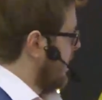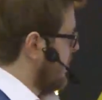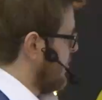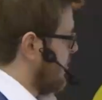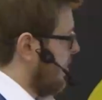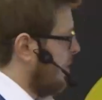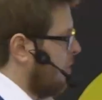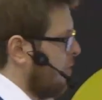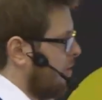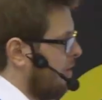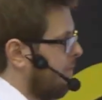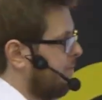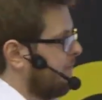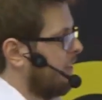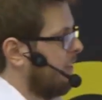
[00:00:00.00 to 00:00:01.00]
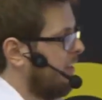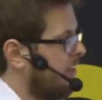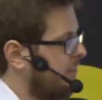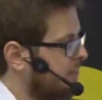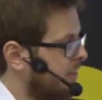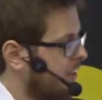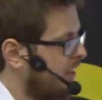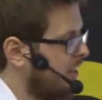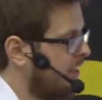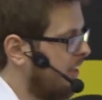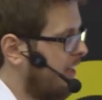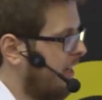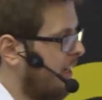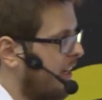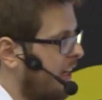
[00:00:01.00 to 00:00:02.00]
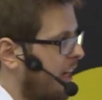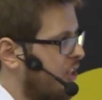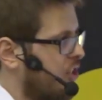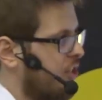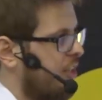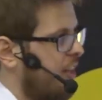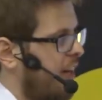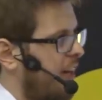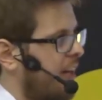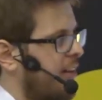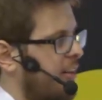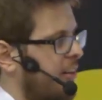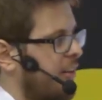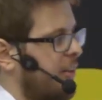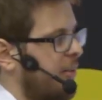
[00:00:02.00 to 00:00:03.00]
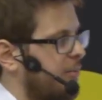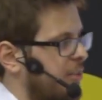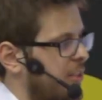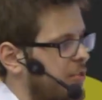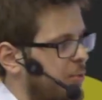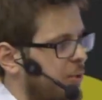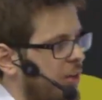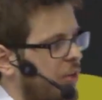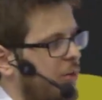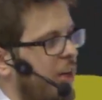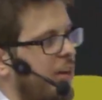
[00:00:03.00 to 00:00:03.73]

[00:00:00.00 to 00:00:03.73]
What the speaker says: So, like, I just had, since we don't